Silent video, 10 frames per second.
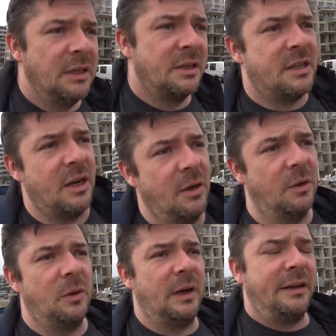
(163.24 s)

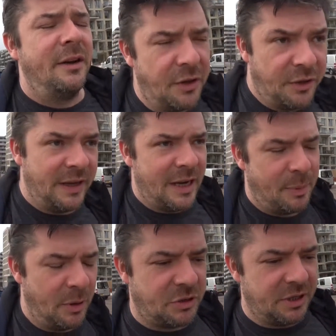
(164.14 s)
So another thing I
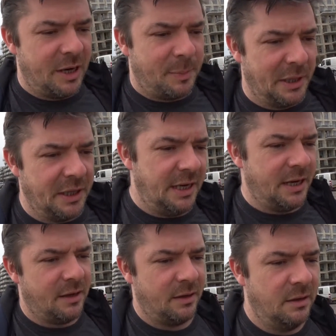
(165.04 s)
posted up on
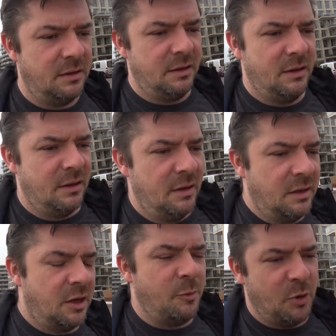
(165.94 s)
the uh,
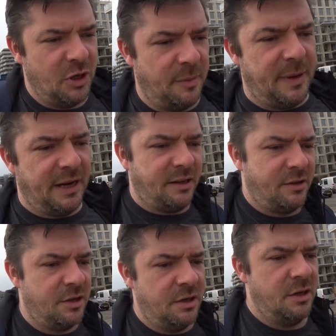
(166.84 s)
community
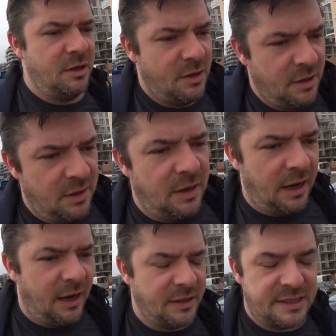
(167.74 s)
page,
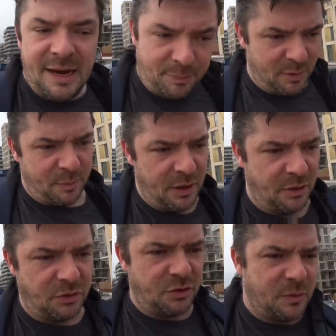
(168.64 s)
uh, separate
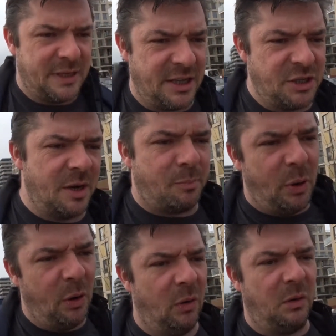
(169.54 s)
post, was actually a
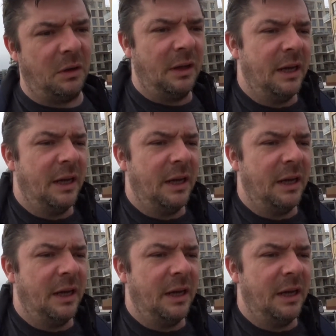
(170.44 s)
poll